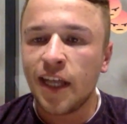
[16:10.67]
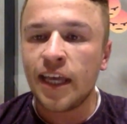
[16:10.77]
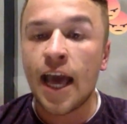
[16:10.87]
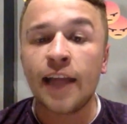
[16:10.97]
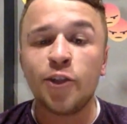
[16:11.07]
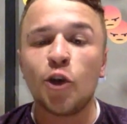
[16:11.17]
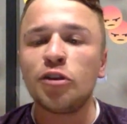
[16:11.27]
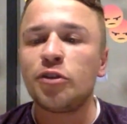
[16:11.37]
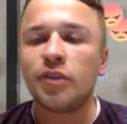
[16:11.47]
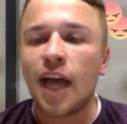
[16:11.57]
Yeah, and
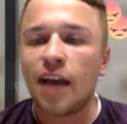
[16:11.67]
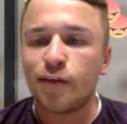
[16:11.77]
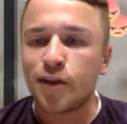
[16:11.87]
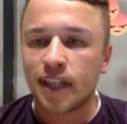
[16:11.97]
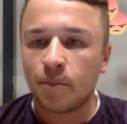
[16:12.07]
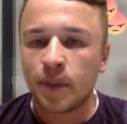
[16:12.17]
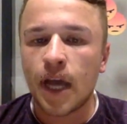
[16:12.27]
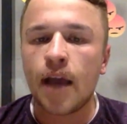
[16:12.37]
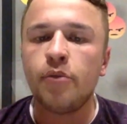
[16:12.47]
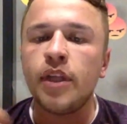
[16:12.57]
don't rely, for example,
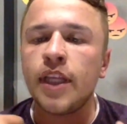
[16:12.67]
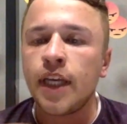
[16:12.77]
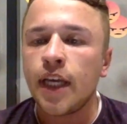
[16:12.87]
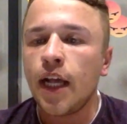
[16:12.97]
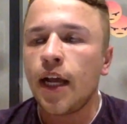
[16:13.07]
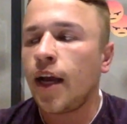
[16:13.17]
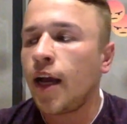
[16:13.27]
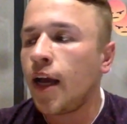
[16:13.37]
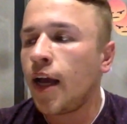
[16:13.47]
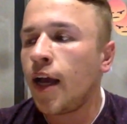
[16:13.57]
I really
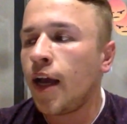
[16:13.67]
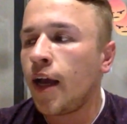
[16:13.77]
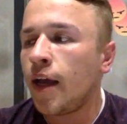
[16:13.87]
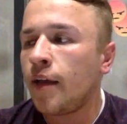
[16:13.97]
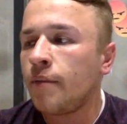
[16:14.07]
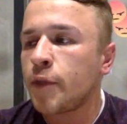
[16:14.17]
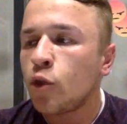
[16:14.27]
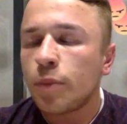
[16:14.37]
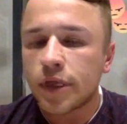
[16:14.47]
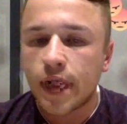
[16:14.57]
uh,
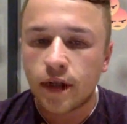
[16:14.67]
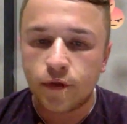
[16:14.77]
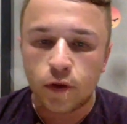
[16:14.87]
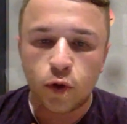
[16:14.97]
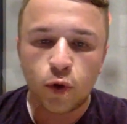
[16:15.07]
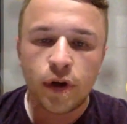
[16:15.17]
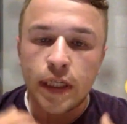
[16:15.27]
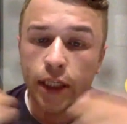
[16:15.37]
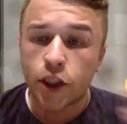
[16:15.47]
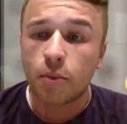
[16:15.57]
super thankful to
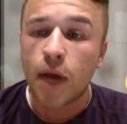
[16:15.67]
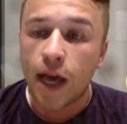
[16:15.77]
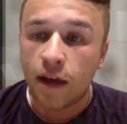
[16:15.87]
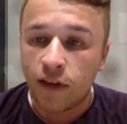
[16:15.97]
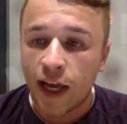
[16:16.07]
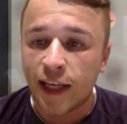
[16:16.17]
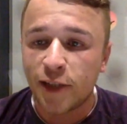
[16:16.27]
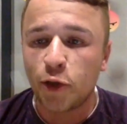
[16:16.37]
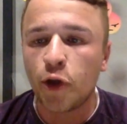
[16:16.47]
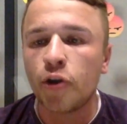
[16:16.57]
Irina Shamaeva and
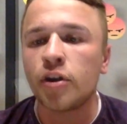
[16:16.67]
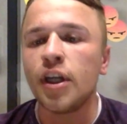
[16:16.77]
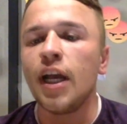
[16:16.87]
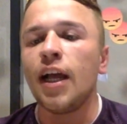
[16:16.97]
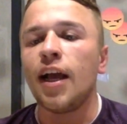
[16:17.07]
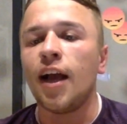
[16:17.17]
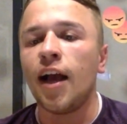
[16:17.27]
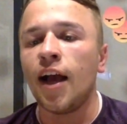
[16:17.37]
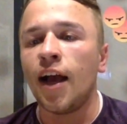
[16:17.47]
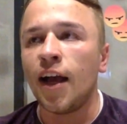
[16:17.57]
to her
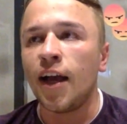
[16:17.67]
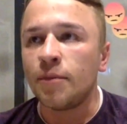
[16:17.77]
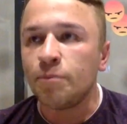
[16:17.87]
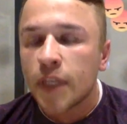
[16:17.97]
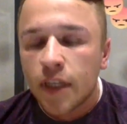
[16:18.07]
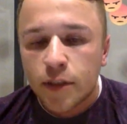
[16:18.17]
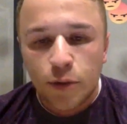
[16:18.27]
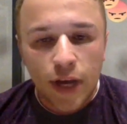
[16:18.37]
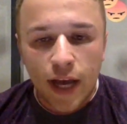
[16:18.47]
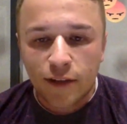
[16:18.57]
uh,
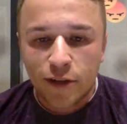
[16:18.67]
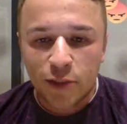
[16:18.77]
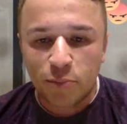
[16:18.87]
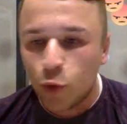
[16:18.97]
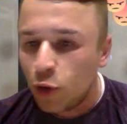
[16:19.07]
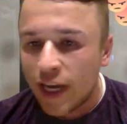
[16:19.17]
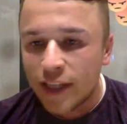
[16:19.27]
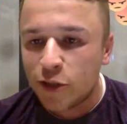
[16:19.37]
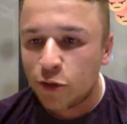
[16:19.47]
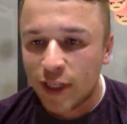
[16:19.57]
three hundred
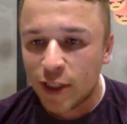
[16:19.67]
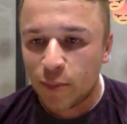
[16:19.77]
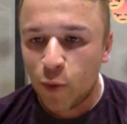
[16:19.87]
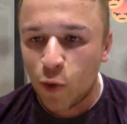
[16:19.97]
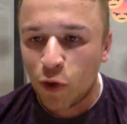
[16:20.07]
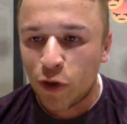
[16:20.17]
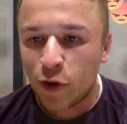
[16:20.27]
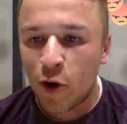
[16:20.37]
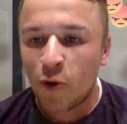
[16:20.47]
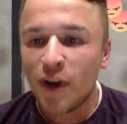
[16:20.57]
Boolean strings book, you
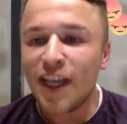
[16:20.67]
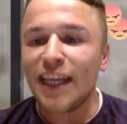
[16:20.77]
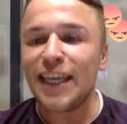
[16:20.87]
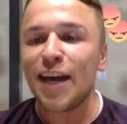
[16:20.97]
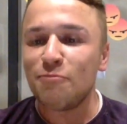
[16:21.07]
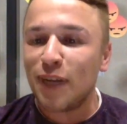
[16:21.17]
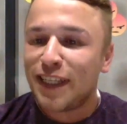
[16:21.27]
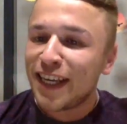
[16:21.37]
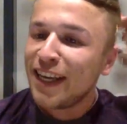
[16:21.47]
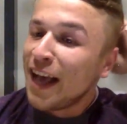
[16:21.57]
know. Yeah,
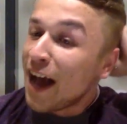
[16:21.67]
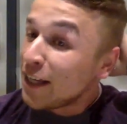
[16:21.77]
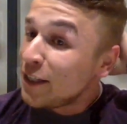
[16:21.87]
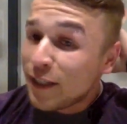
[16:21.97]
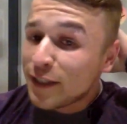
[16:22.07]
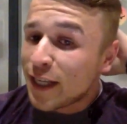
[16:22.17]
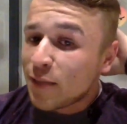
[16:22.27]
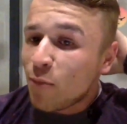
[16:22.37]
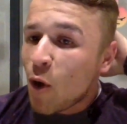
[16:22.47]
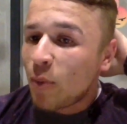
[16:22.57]
but until that
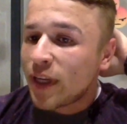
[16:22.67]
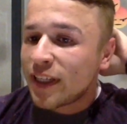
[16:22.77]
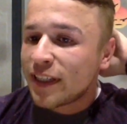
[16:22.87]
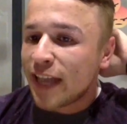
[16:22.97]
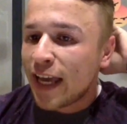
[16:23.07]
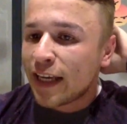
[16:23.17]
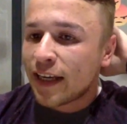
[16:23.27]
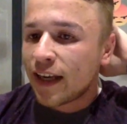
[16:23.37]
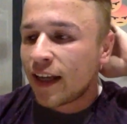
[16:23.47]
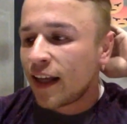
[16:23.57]
moment, like,
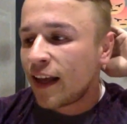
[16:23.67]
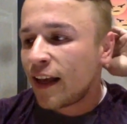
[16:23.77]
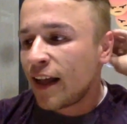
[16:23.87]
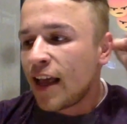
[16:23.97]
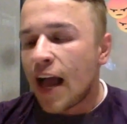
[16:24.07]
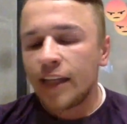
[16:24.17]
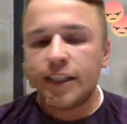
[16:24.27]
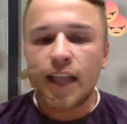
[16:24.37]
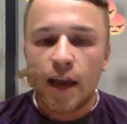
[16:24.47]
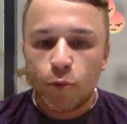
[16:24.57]
uh,
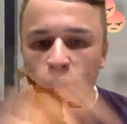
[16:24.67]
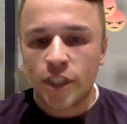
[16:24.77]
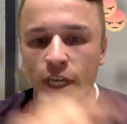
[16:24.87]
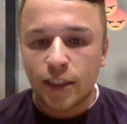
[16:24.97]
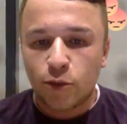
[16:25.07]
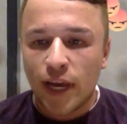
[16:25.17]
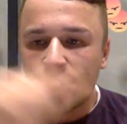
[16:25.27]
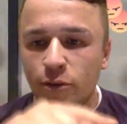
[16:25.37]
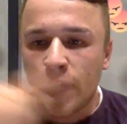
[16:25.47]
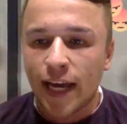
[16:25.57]
until I was just
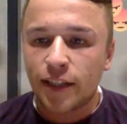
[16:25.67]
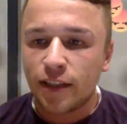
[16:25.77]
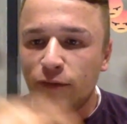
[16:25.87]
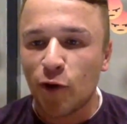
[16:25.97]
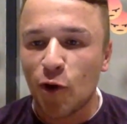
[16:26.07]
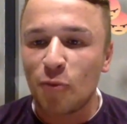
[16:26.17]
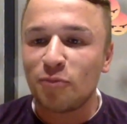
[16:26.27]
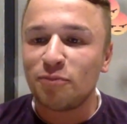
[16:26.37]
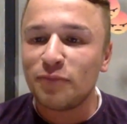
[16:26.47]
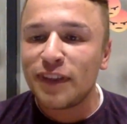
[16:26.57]
redirecting from,
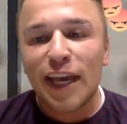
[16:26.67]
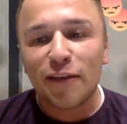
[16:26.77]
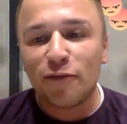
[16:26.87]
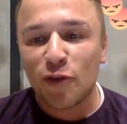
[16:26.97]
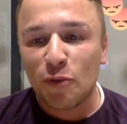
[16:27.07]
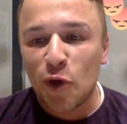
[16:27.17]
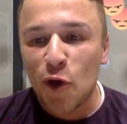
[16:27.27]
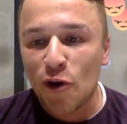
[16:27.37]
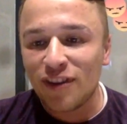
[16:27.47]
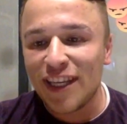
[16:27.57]
like, from
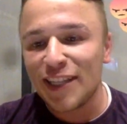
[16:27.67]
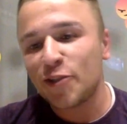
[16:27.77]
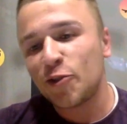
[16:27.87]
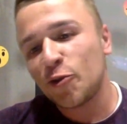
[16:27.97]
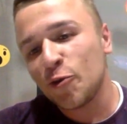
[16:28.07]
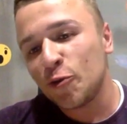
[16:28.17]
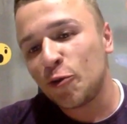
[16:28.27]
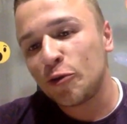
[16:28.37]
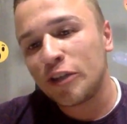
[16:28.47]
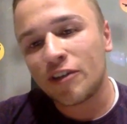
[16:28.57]
her links to,
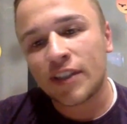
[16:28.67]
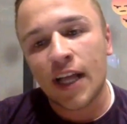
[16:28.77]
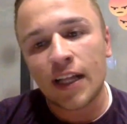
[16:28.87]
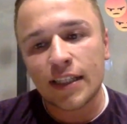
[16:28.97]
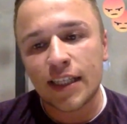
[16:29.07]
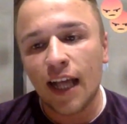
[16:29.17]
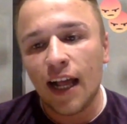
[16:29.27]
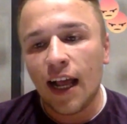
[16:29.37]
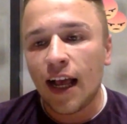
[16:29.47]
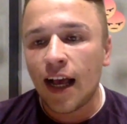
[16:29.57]
to the results,
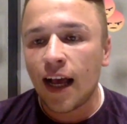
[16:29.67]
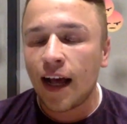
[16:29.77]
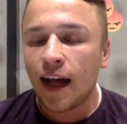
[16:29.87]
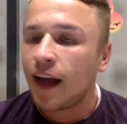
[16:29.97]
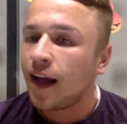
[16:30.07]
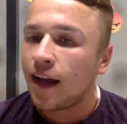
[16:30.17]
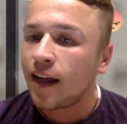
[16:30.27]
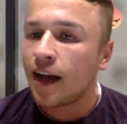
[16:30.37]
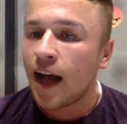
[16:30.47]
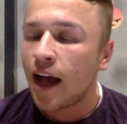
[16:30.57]
uh,
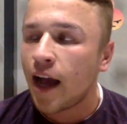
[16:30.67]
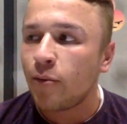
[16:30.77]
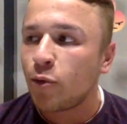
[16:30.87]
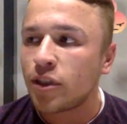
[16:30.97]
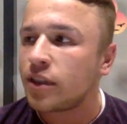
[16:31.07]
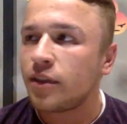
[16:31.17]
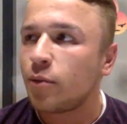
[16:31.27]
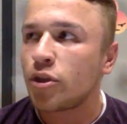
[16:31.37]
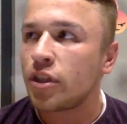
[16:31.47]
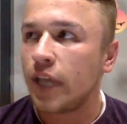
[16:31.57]
I, I wasn't,
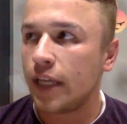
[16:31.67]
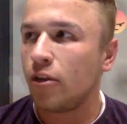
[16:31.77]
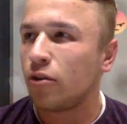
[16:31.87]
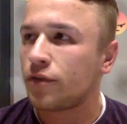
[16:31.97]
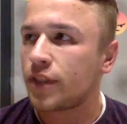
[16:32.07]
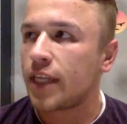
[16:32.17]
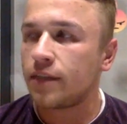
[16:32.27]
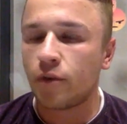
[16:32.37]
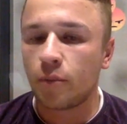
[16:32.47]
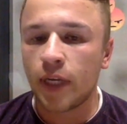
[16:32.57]
wasn't getting a lot of
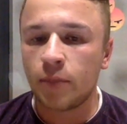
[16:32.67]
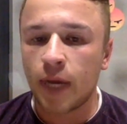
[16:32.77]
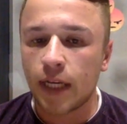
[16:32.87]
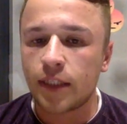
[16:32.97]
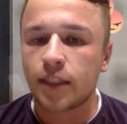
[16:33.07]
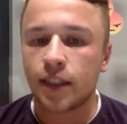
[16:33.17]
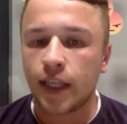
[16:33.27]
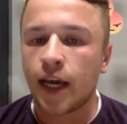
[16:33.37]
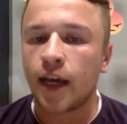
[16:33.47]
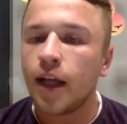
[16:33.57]
sense from it. But,
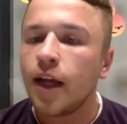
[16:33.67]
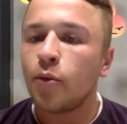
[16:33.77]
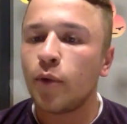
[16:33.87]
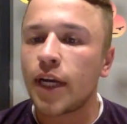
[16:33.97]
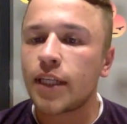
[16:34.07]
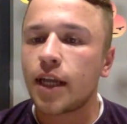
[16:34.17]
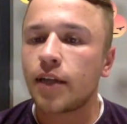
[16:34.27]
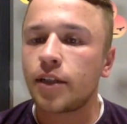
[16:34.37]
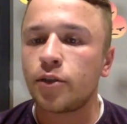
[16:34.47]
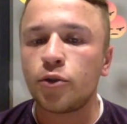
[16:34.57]
yeah, when I
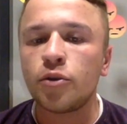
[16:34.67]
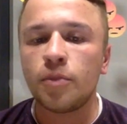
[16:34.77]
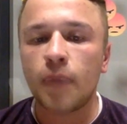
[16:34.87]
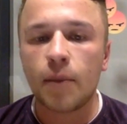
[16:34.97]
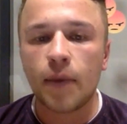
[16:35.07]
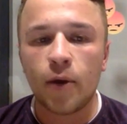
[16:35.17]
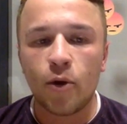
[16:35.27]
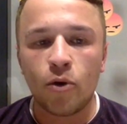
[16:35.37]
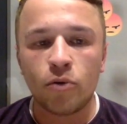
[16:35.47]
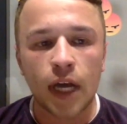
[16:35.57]
started to do it by my
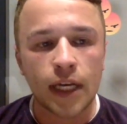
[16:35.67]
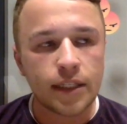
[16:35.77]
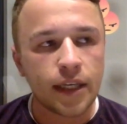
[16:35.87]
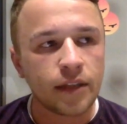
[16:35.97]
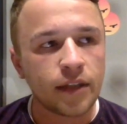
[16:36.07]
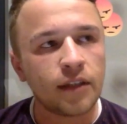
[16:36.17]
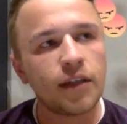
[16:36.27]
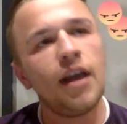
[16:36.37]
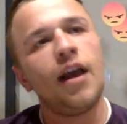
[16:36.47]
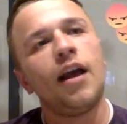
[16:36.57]
own, I think that
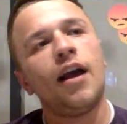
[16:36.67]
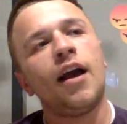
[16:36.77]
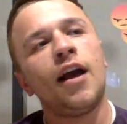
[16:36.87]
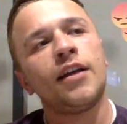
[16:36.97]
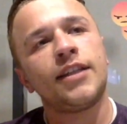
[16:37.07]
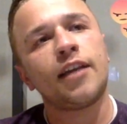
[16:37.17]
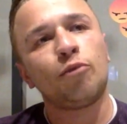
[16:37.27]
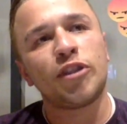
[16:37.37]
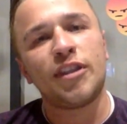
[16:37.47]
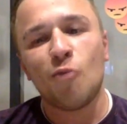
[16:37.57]
Uh, that
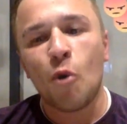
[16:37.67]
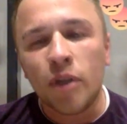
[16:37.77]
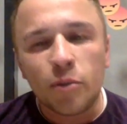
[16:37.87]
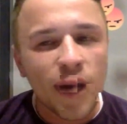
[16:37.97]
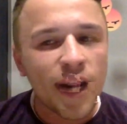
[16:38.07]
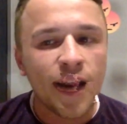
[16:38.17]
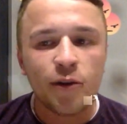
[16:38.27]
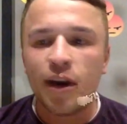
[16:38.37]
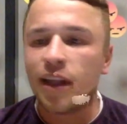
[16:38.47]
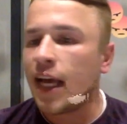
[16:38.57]
was the moment when I
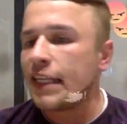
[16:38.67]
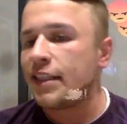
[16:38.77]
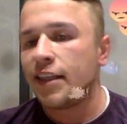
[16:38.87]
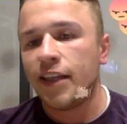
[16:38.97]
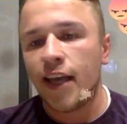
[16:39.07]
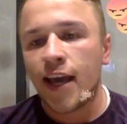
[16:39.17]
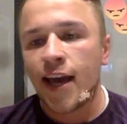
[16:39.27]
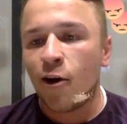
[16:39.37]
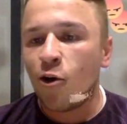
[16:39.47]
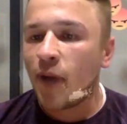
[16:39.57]
realized that,
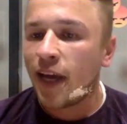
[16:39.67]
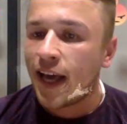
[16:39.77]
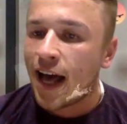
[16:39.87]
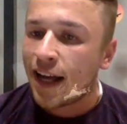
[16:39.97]
yeah, oh my God,